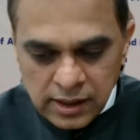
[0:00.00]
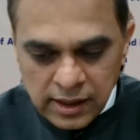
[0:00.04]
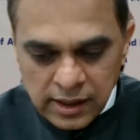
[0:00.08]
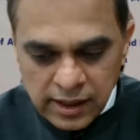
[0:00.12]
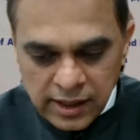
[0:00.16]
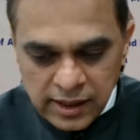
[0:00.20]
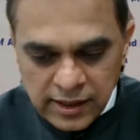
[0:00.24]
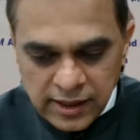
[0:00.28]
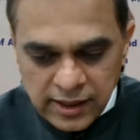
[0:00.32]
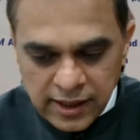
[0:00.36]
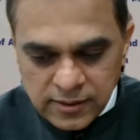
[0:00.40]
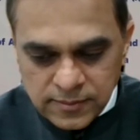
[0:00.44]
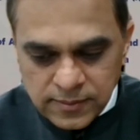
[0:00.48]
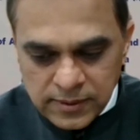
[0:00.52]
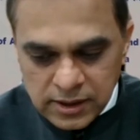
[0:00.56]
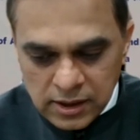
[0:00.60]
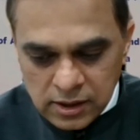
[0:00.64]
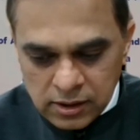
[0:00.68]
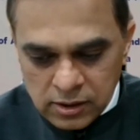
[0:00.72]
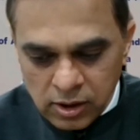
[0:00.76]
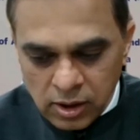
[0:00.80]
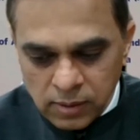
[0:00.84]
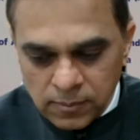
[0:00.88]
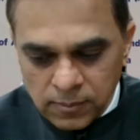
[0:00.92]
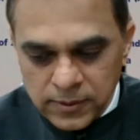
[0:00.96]
It has been
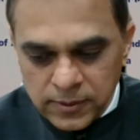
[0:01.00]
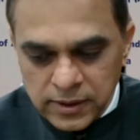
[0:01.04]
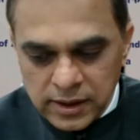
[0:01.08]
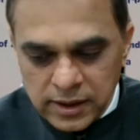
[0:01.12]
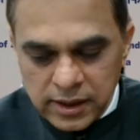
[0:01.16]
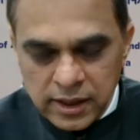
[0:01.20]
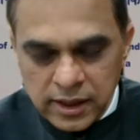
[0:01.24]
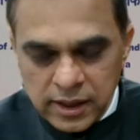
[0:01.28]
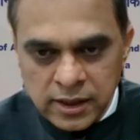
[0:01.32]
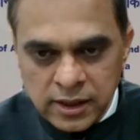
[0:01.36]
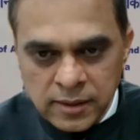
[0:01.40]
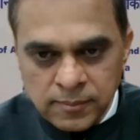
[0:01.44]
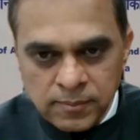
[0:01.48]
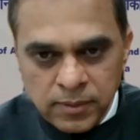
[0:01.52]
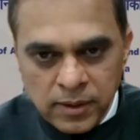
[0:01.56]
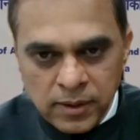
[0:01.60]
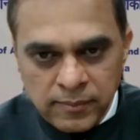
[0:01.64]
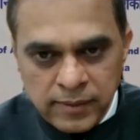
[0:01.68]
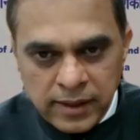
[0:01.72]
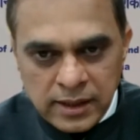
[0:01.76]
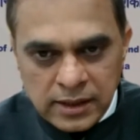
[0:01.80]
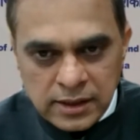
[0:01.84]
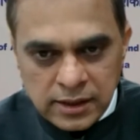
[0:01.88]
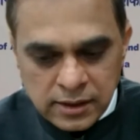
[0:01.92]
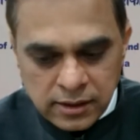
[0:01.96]
adopted and
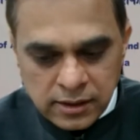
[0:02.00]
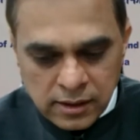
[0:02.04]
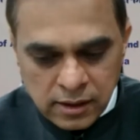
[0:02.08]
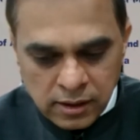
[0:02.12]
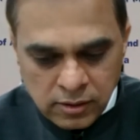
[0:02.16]
implemented